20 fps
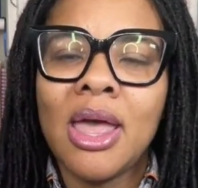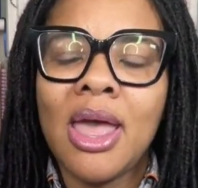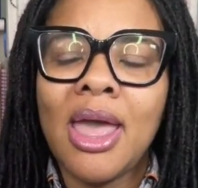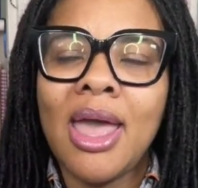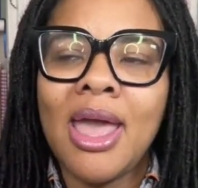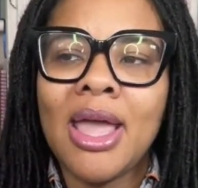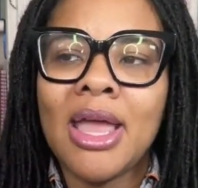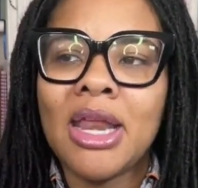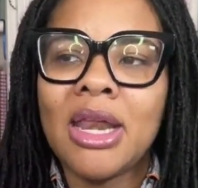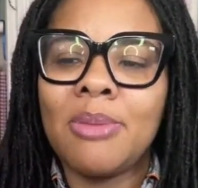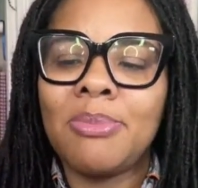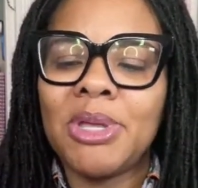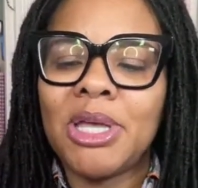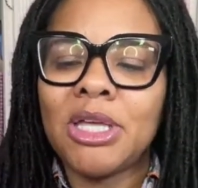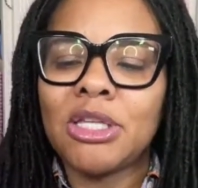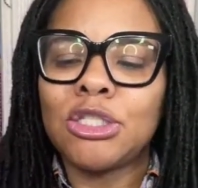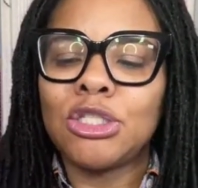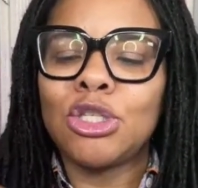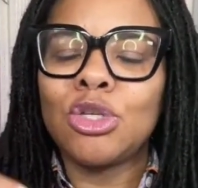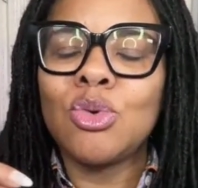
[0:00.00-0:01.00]
And
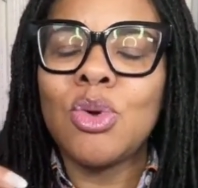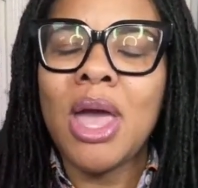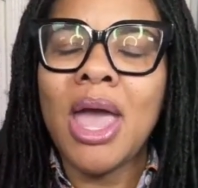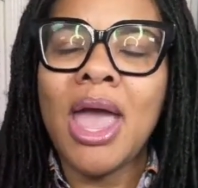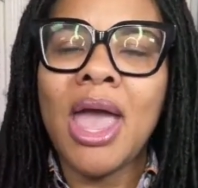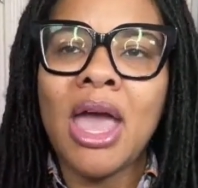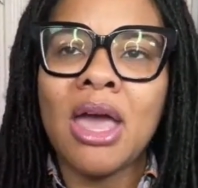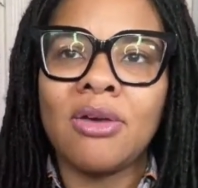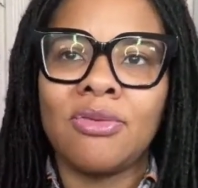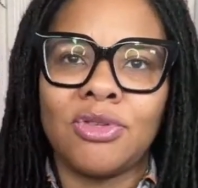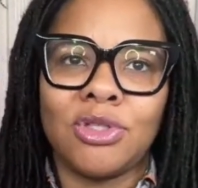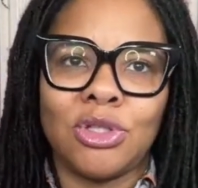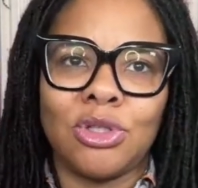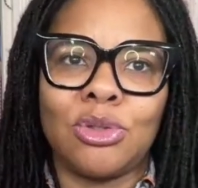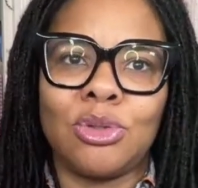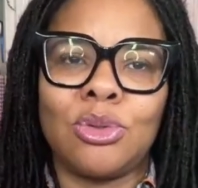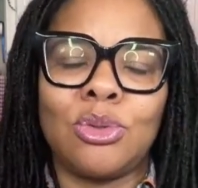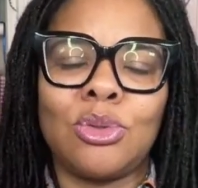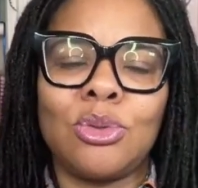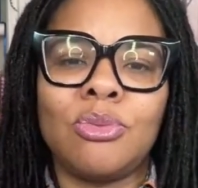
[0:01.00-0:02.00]
because you have
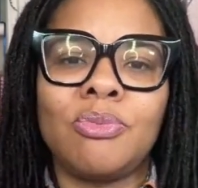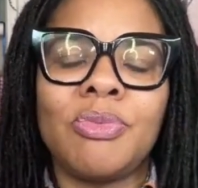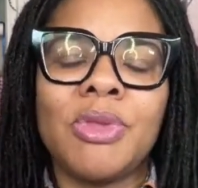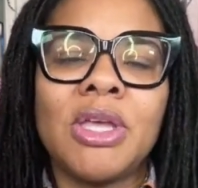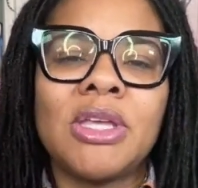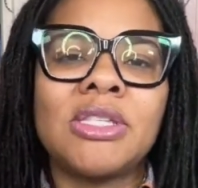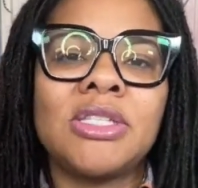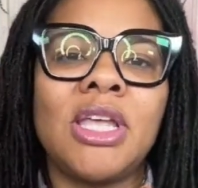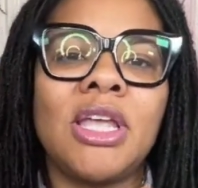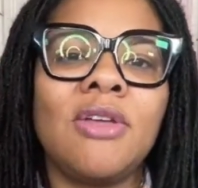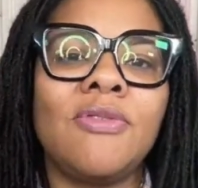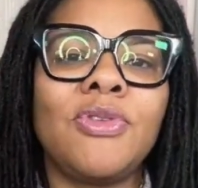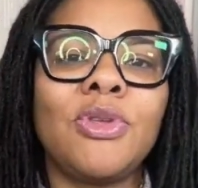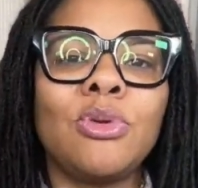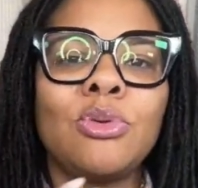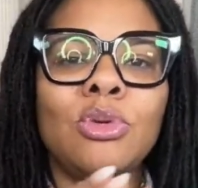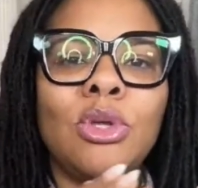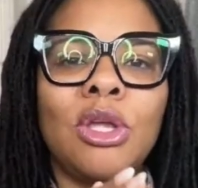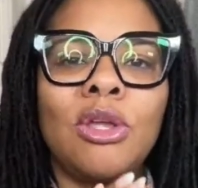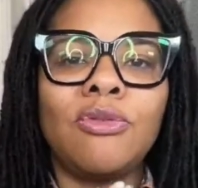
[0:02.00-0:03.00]
to, say
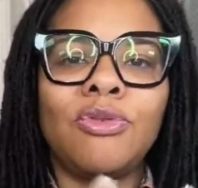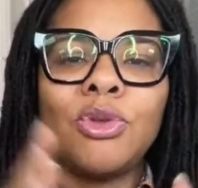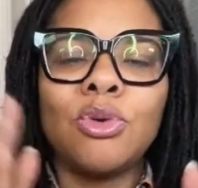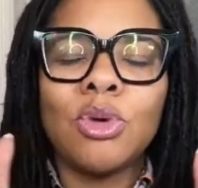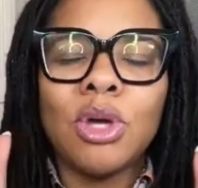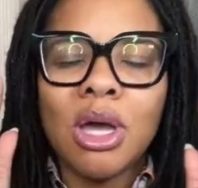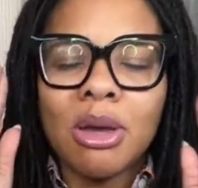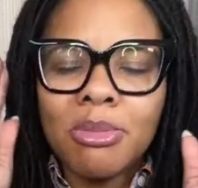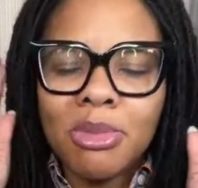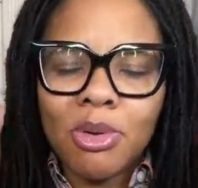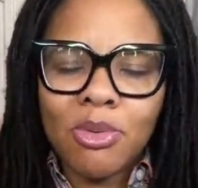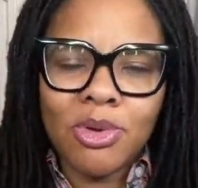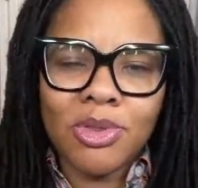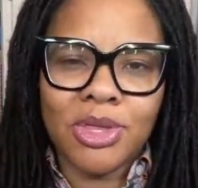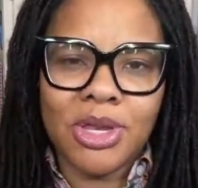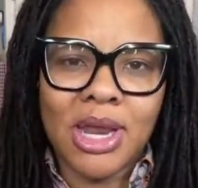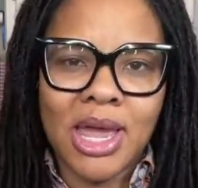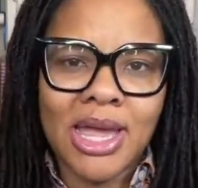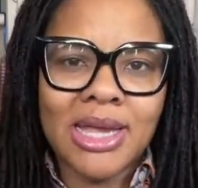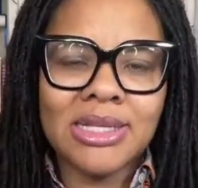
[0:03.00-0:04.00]
if you come up with
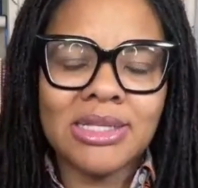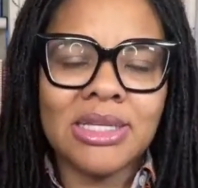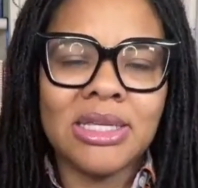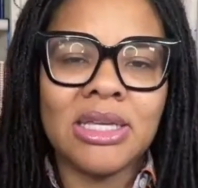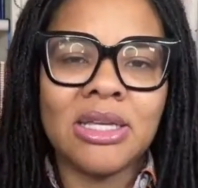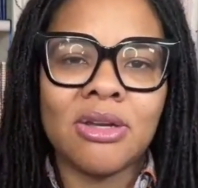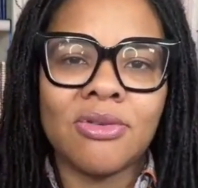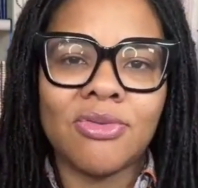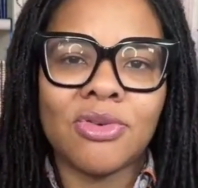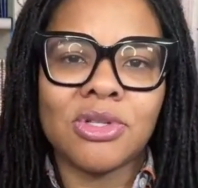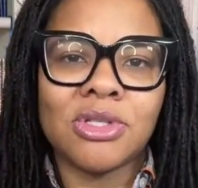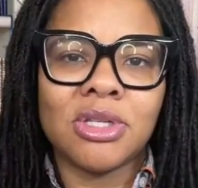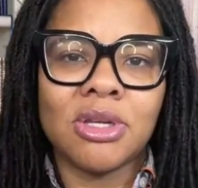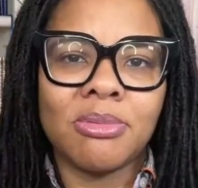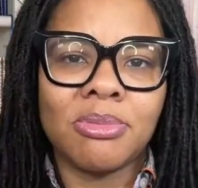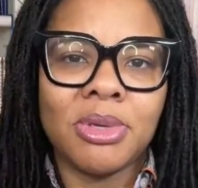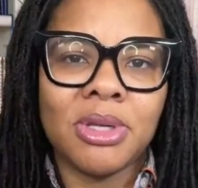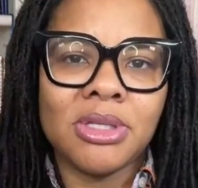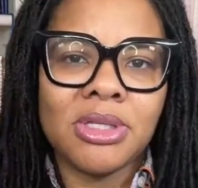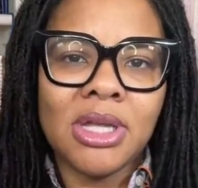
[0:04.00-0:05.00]
an idea for
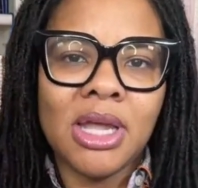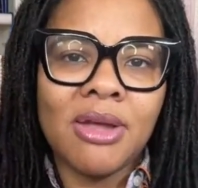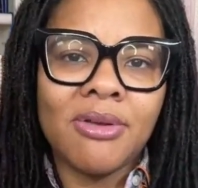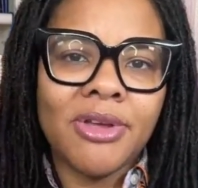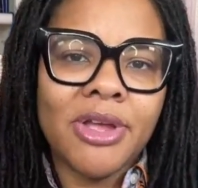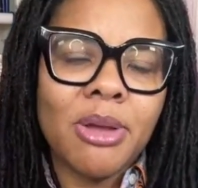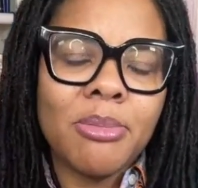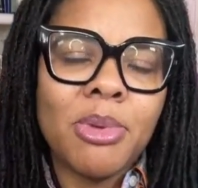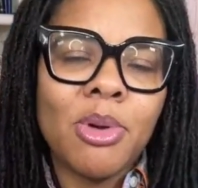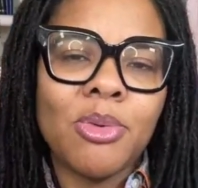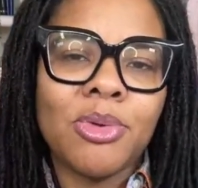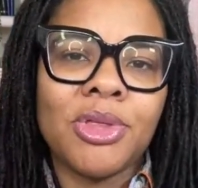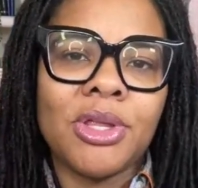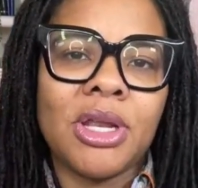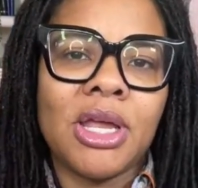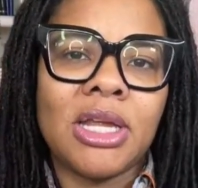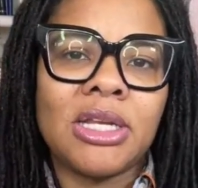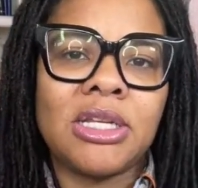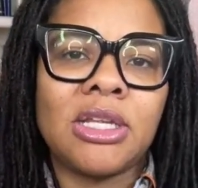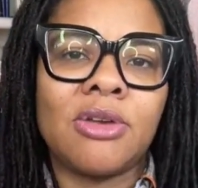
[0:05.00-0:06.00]
something, say I come up with an
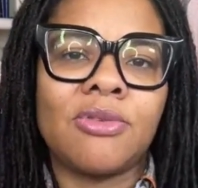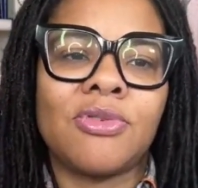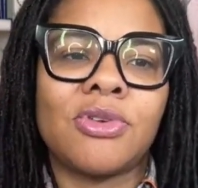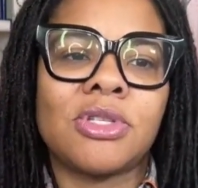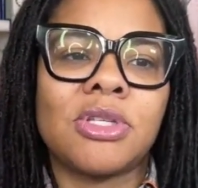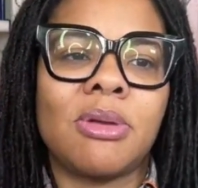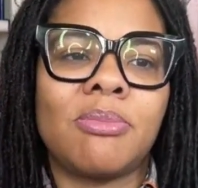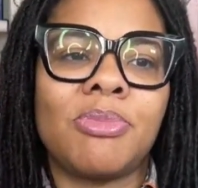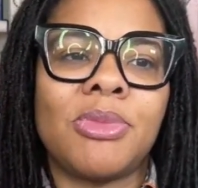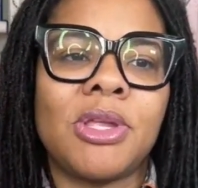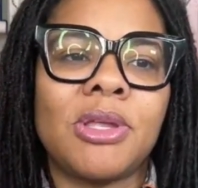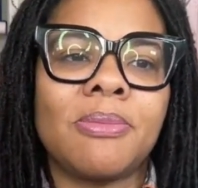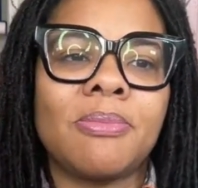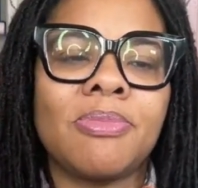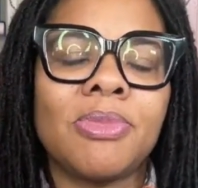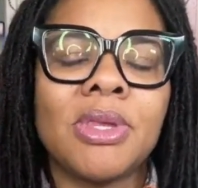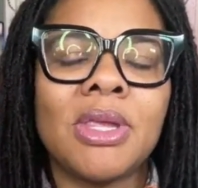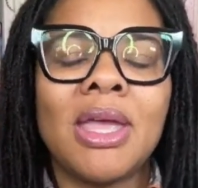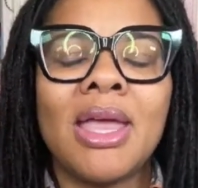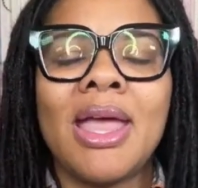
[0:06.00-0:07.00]
idea for something
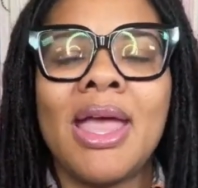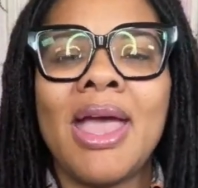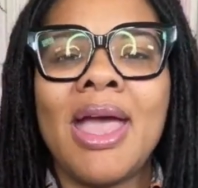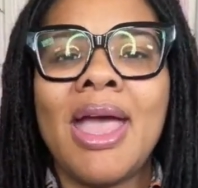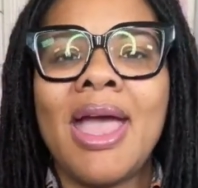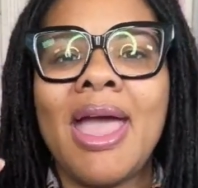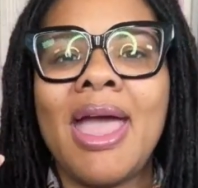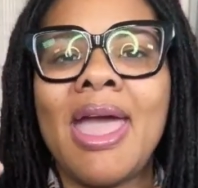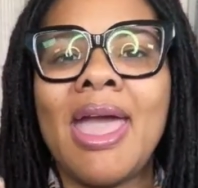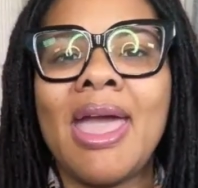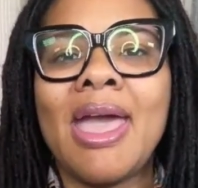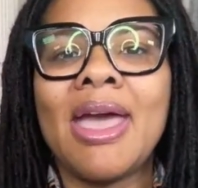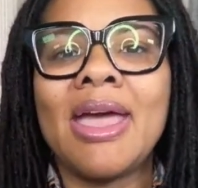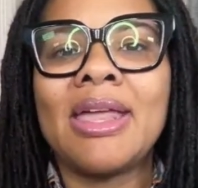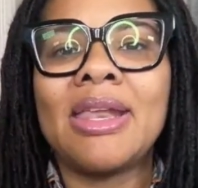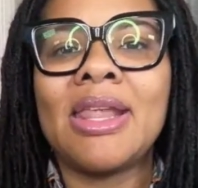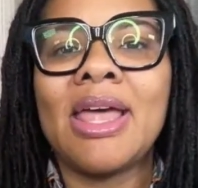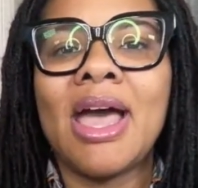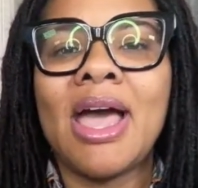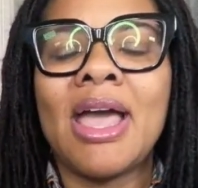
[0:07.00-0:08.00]

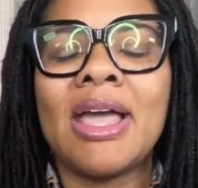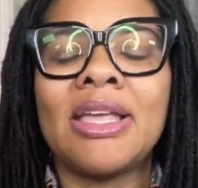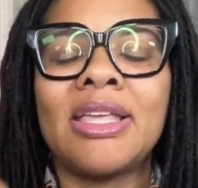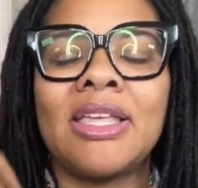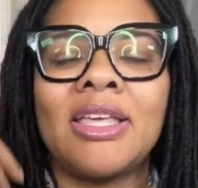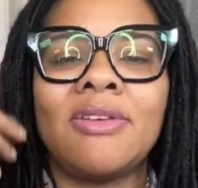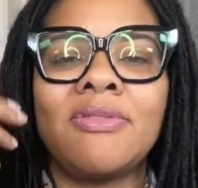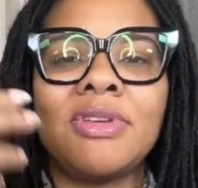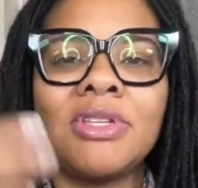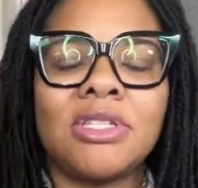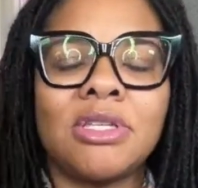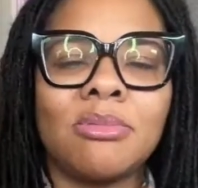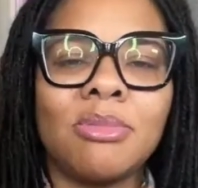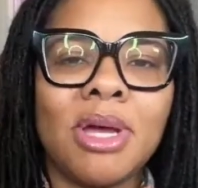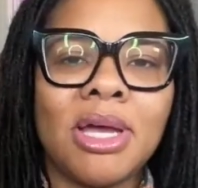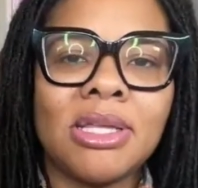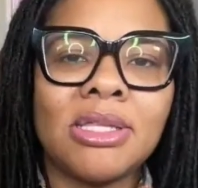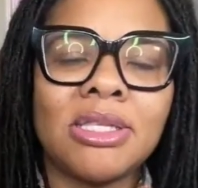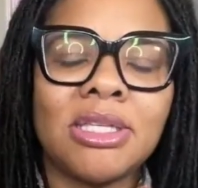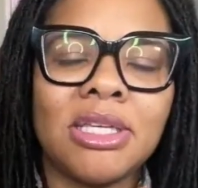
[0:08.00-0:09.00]
and I give it to
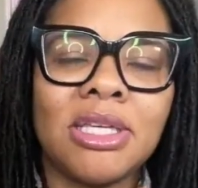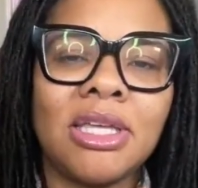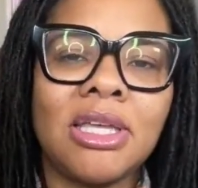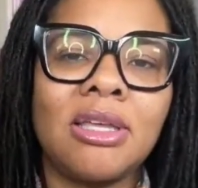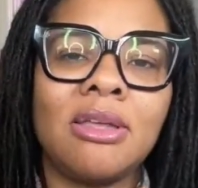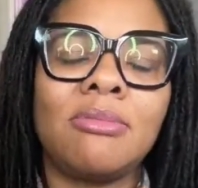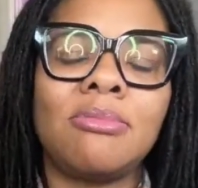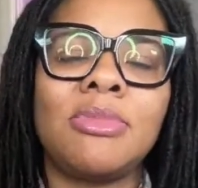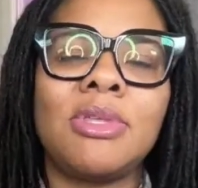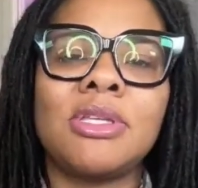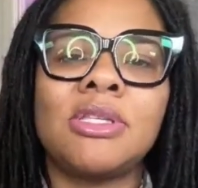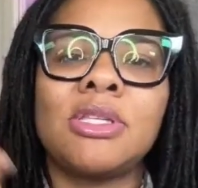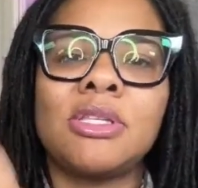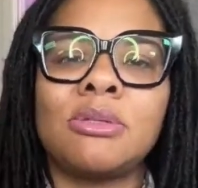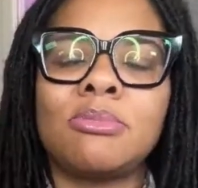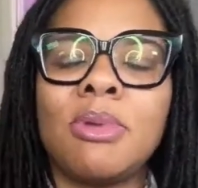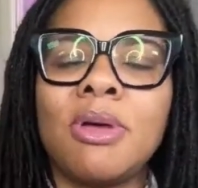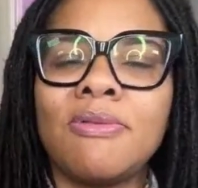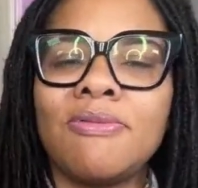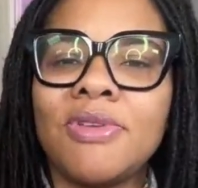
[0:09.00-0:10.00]
my team, this is
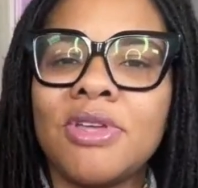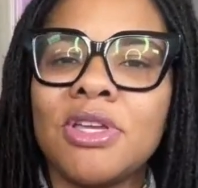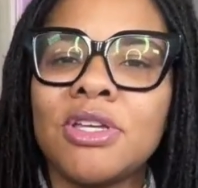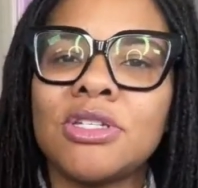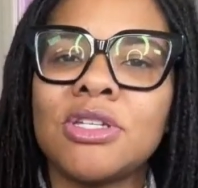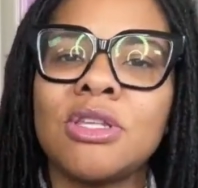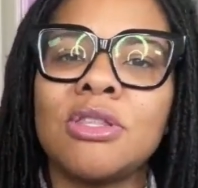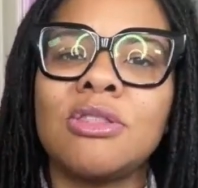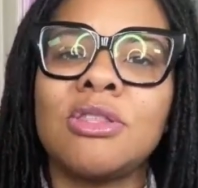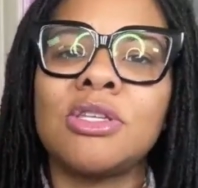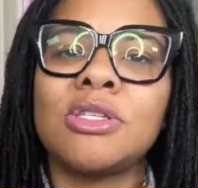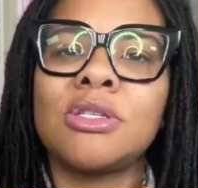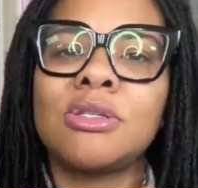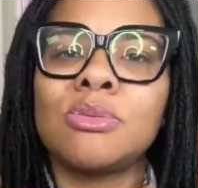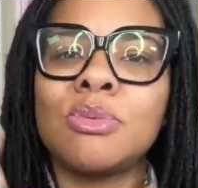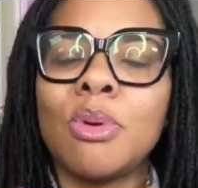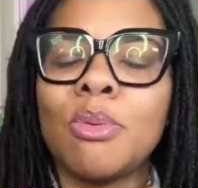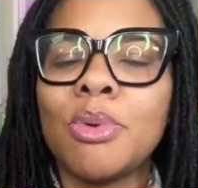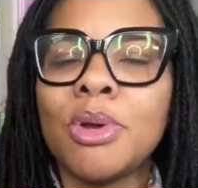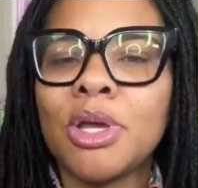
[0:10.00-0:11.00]
my vision, this is
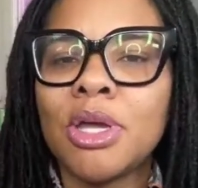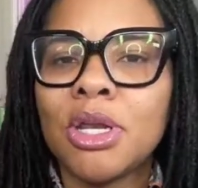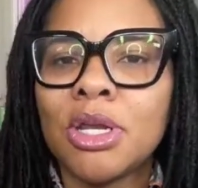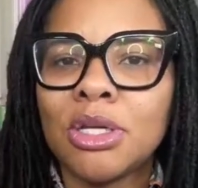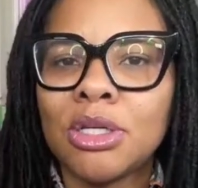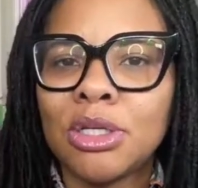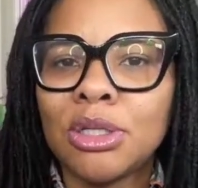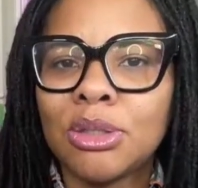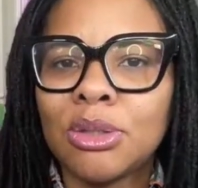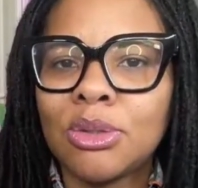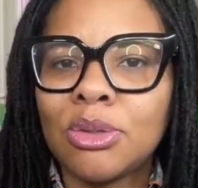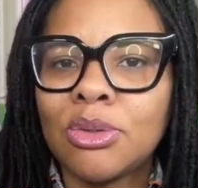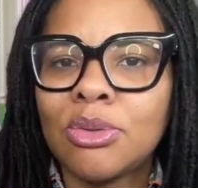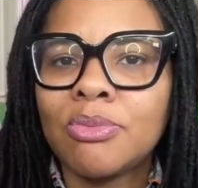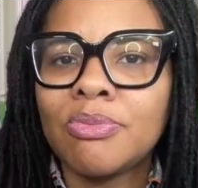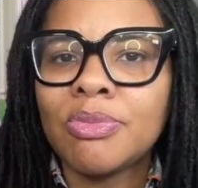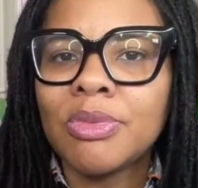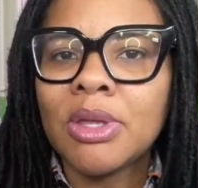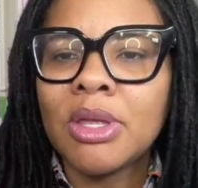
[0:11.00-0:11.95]
what we're gonna do,